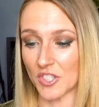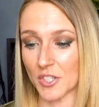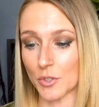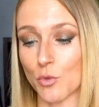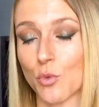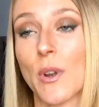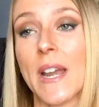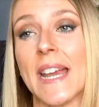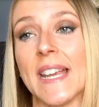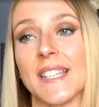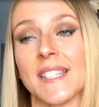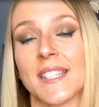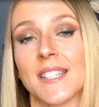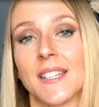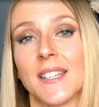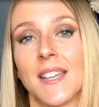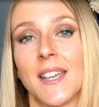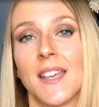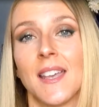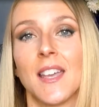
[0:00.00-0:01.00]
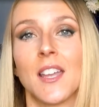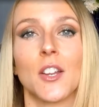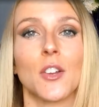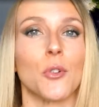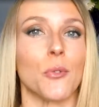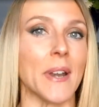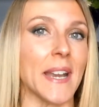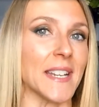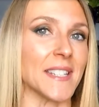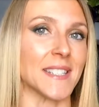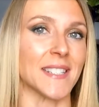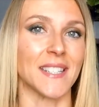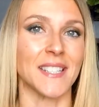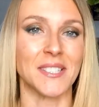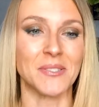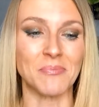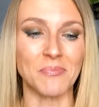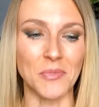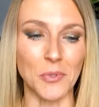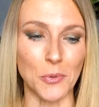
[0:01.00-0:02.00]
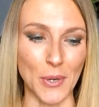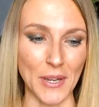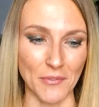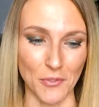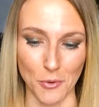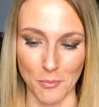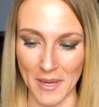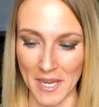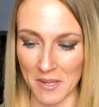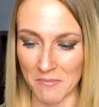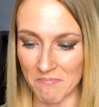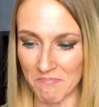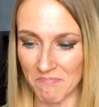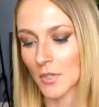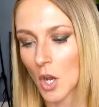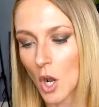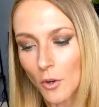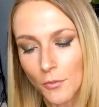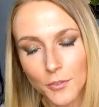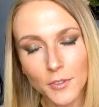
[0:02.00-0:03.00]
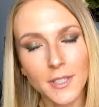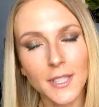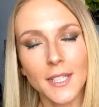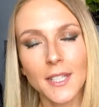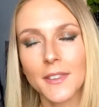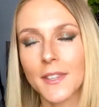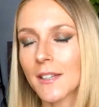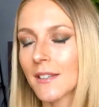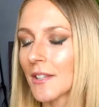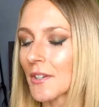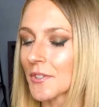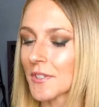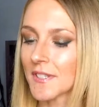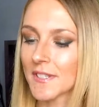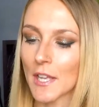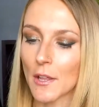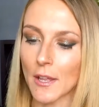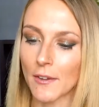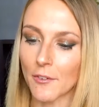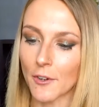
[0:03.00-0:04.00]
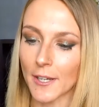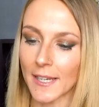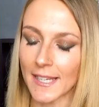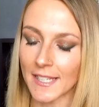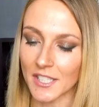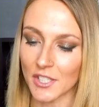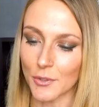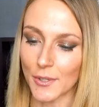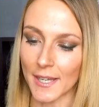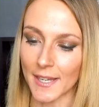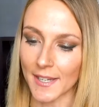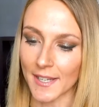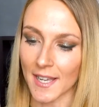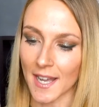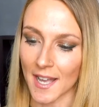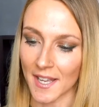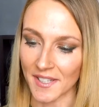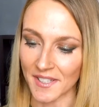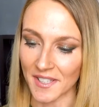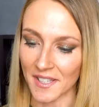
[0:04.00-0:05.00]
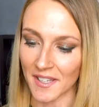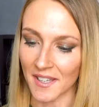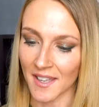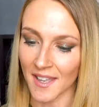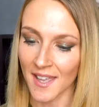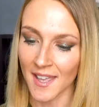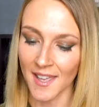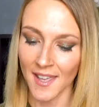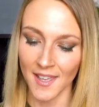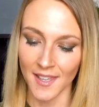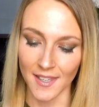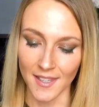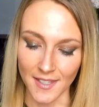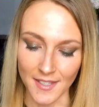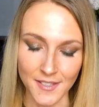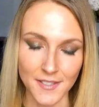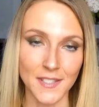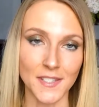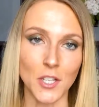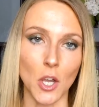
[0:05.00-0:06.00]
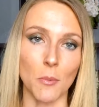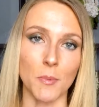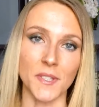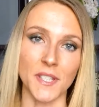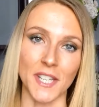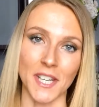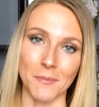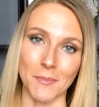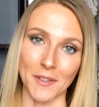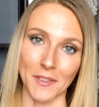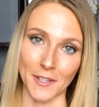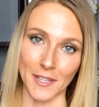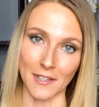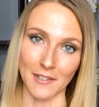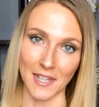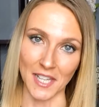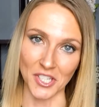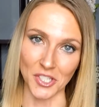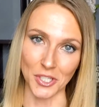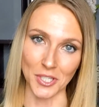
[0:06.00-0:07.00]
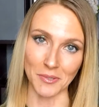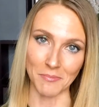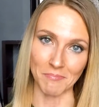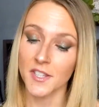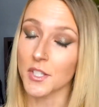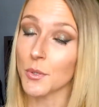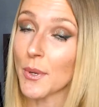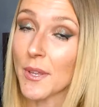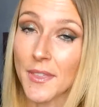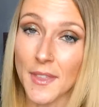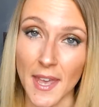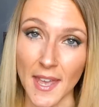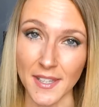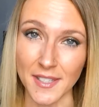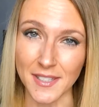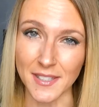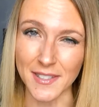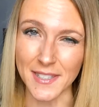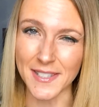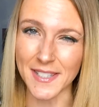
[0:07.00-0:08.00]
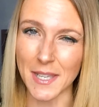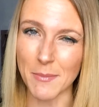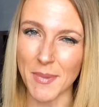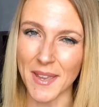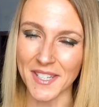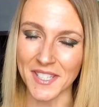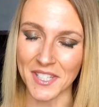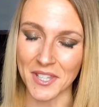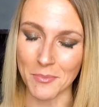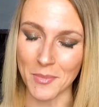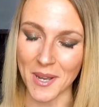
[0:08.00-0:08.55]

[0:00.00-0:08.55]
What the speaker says: is great. Great for me. Hopefully the closest I'll ever get to an anaconda is this Copacetic Monthly collection. So with that, let's get back to the